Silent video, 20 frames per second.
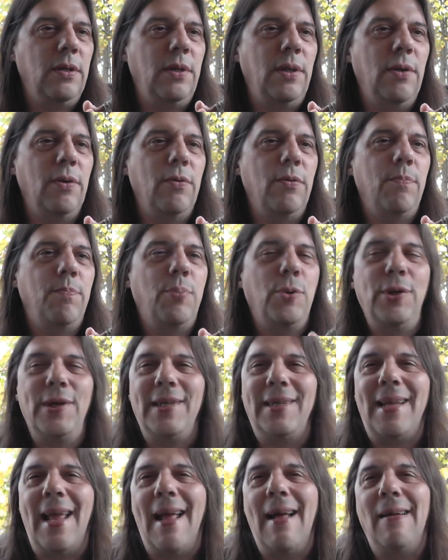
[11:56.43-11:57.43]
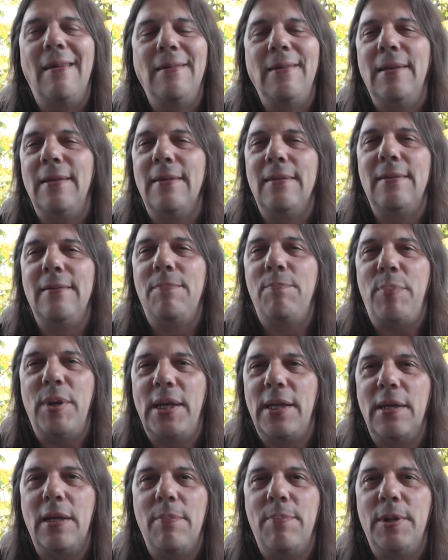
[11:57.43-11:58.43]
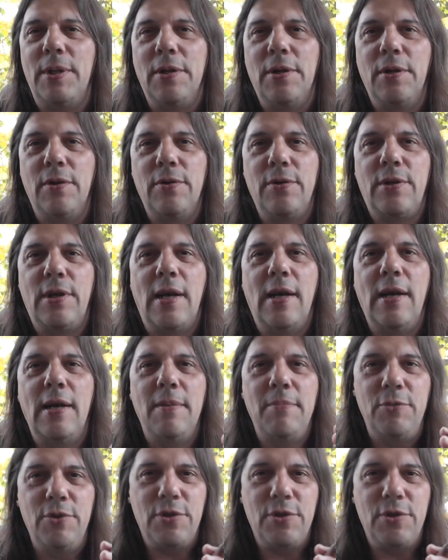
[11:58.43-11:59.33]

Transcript: you know, put it down and pick it up at another time.